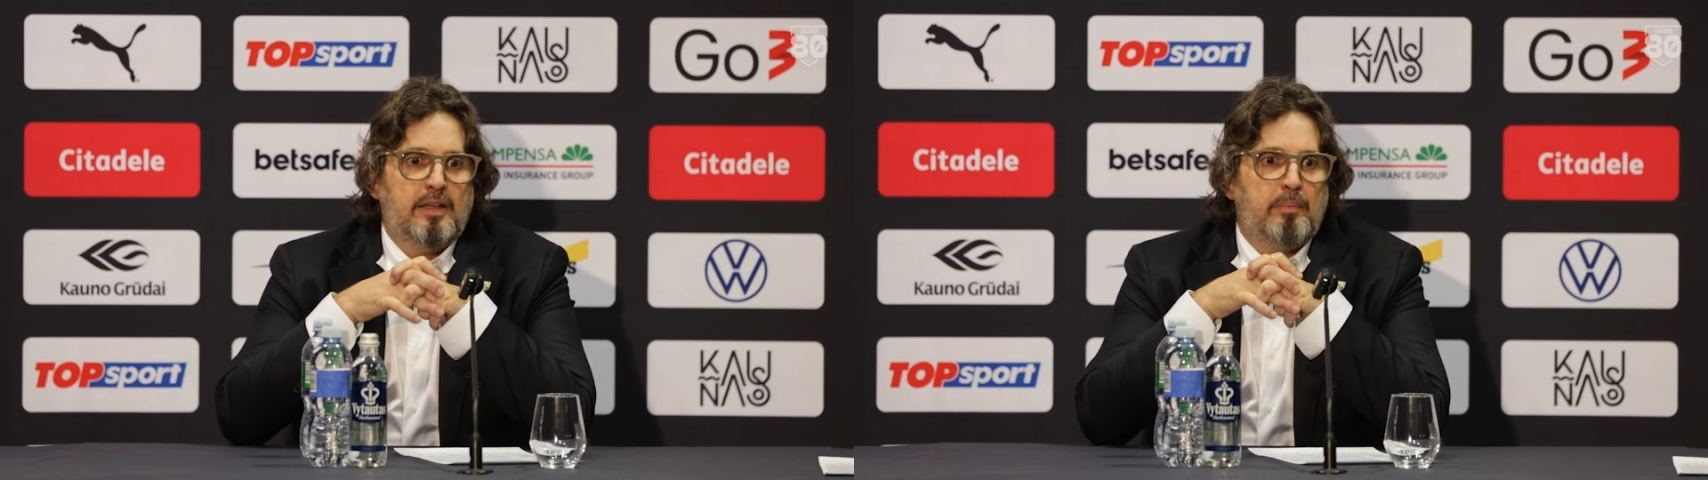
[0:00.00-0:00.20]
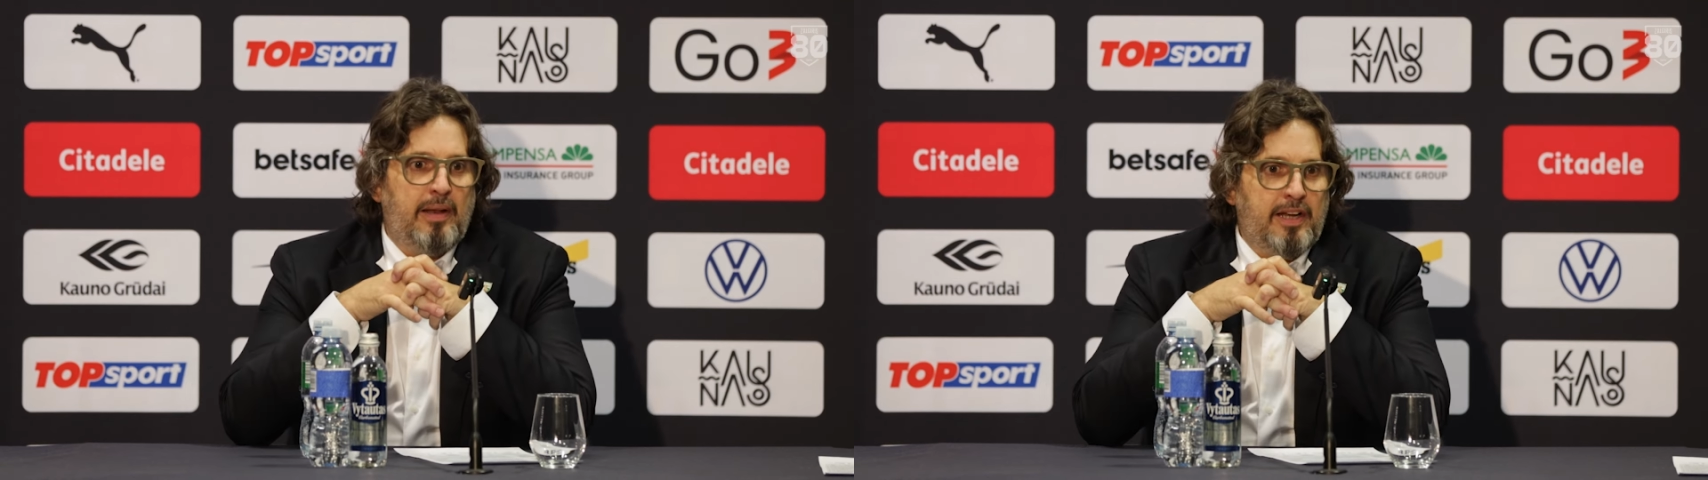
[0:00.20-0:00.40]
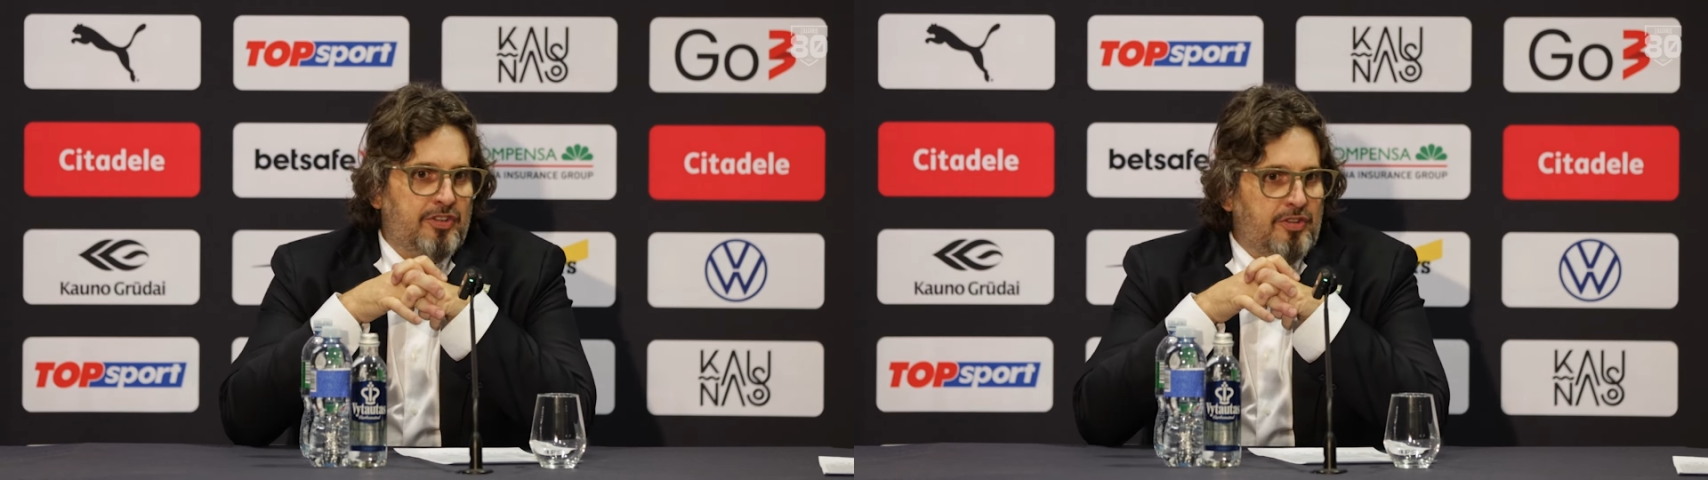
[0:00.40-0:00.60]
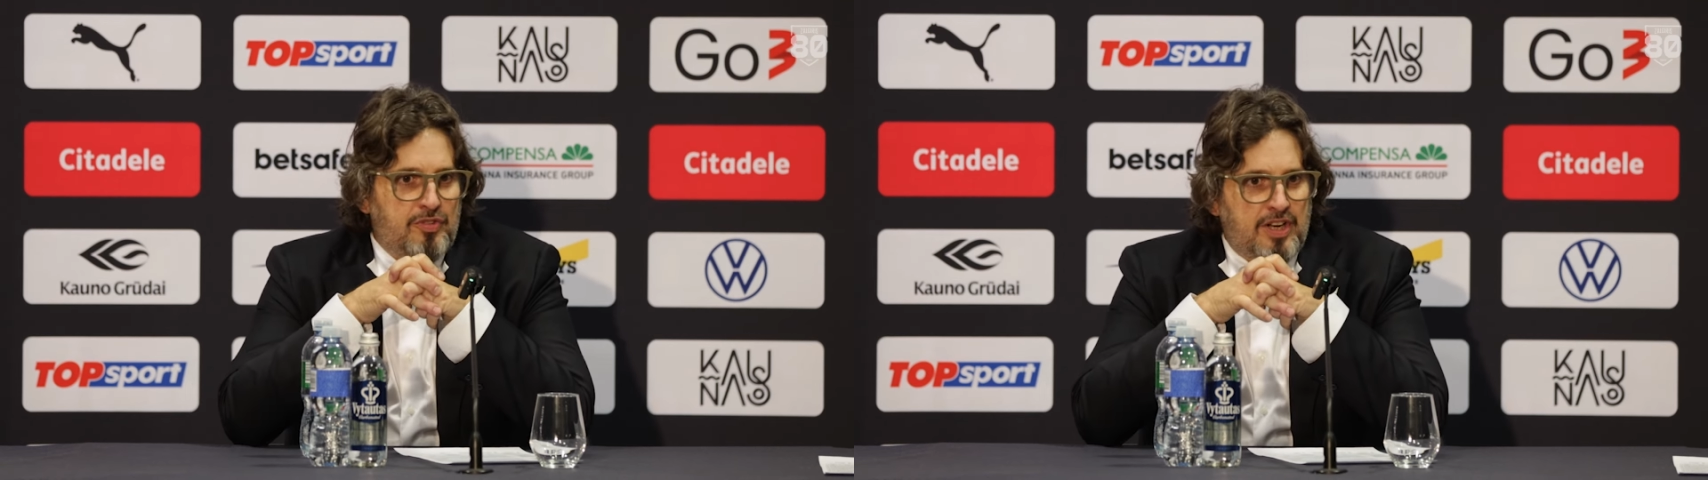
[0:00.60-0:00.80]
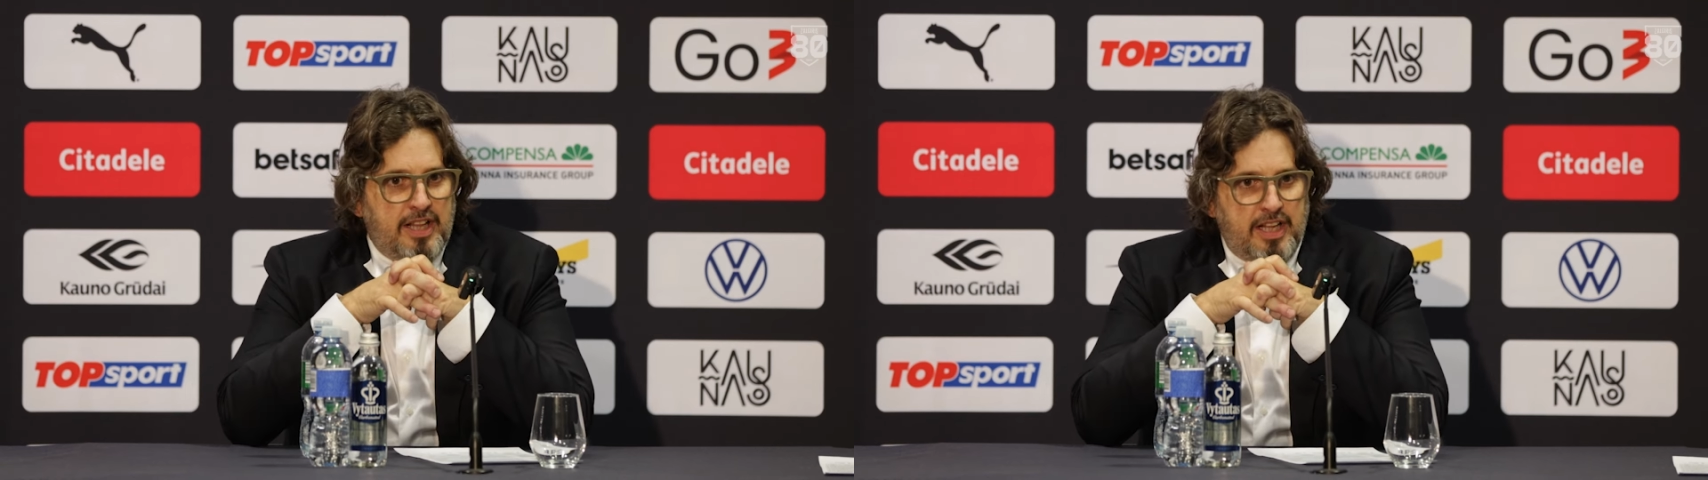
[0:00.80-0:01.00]
the players of
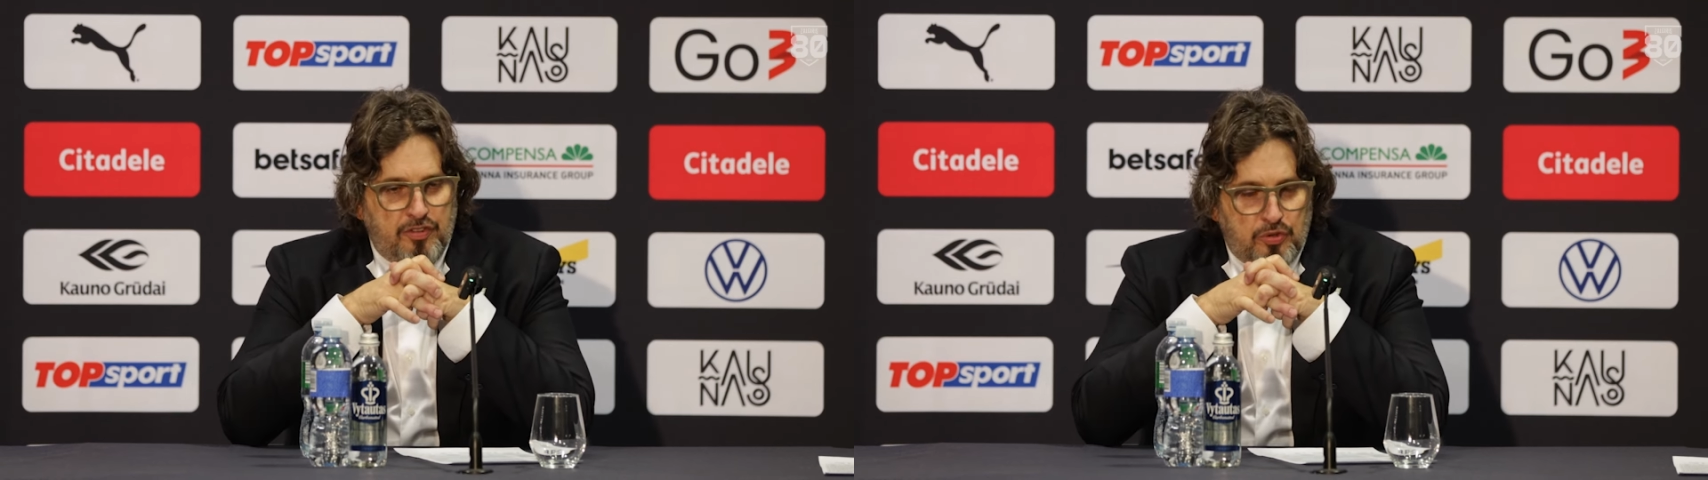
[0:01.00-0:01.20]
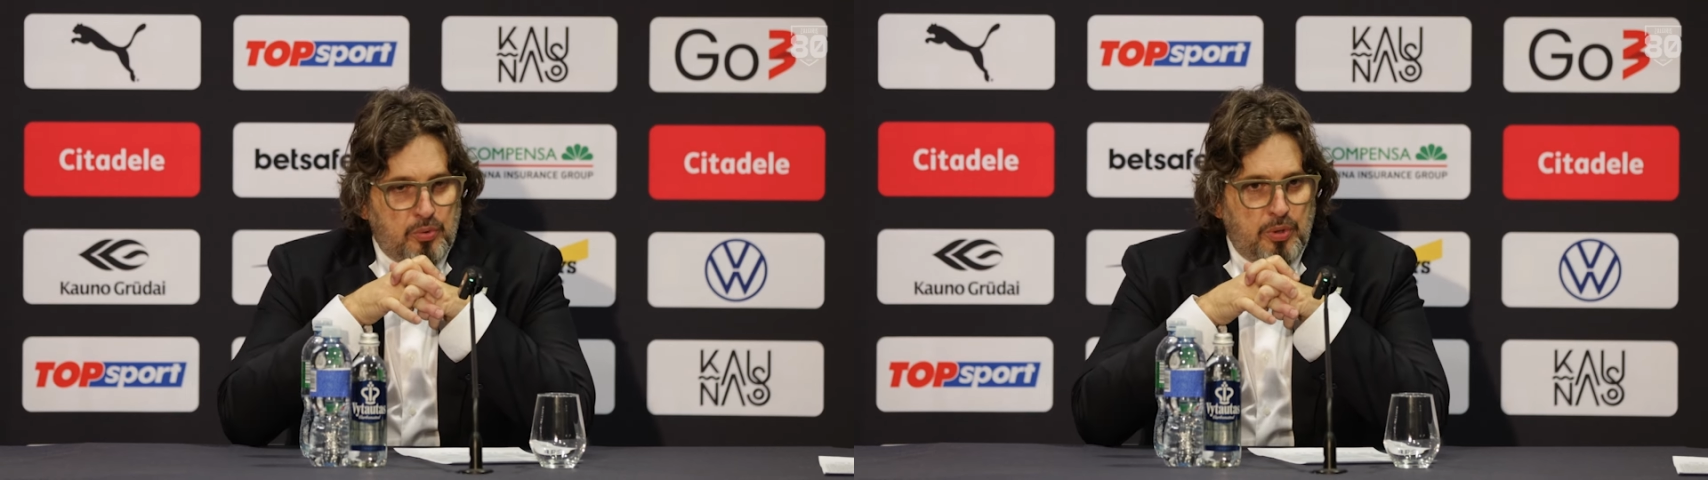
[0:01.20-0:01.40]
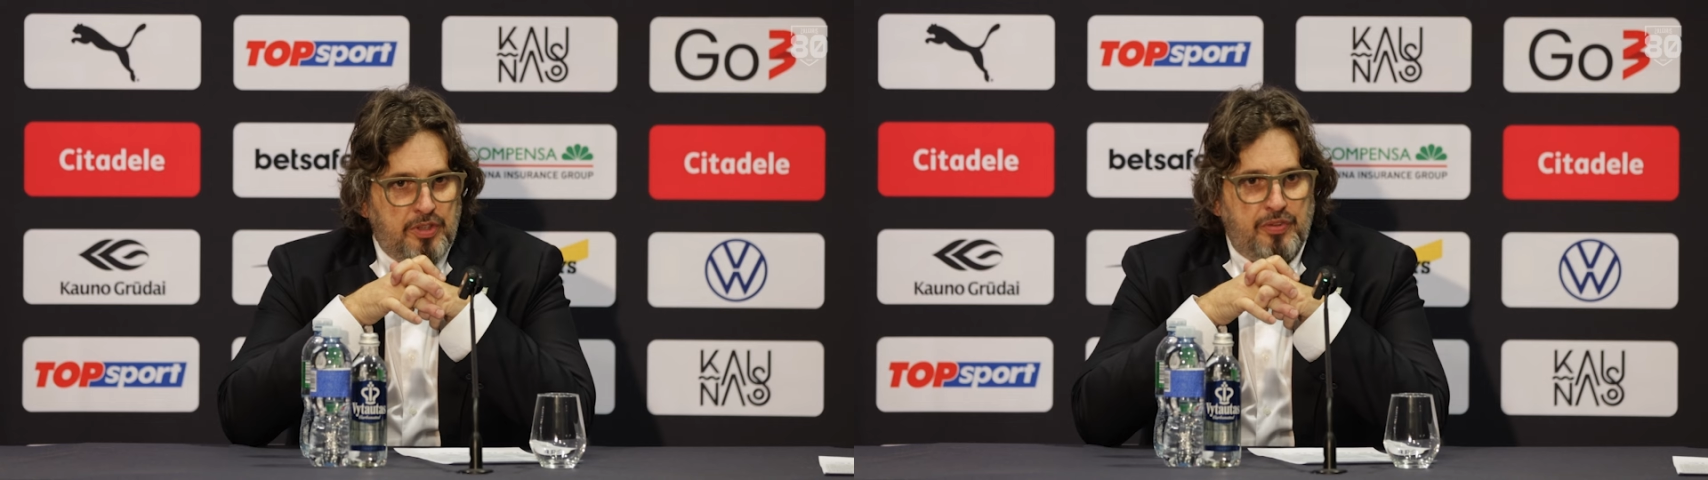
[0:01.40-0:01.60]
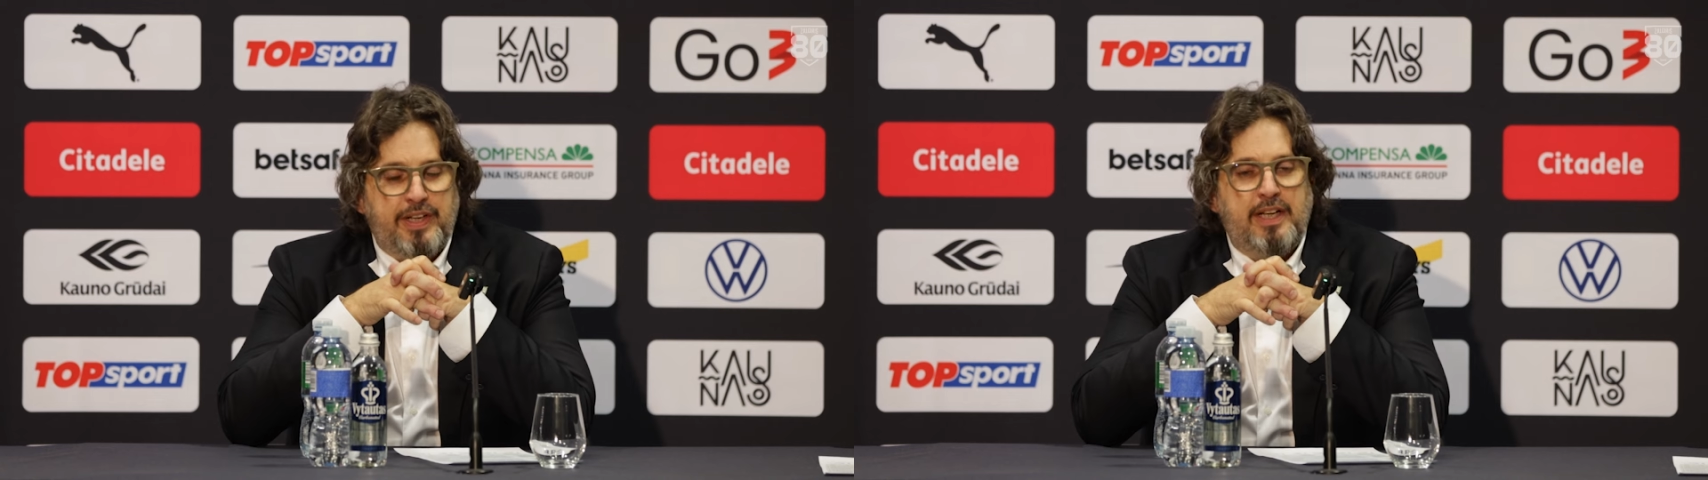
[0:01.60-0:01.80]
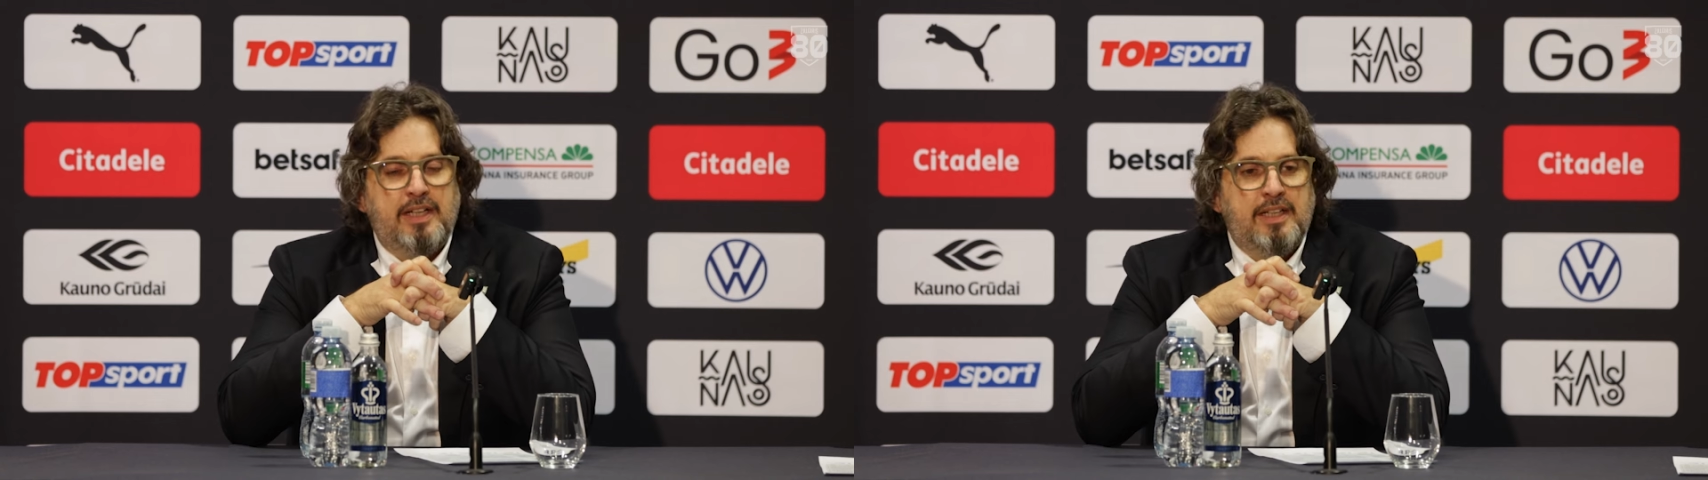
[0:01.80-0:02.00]
Žalgiris 2 and
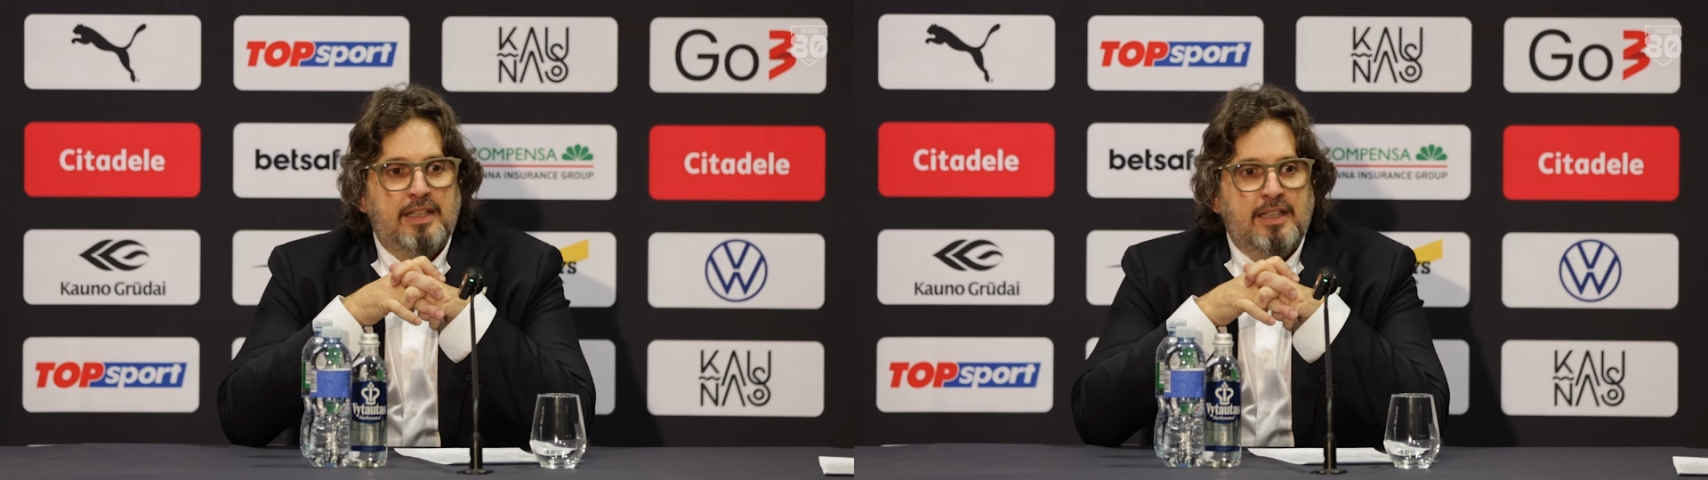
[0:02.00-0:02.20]
3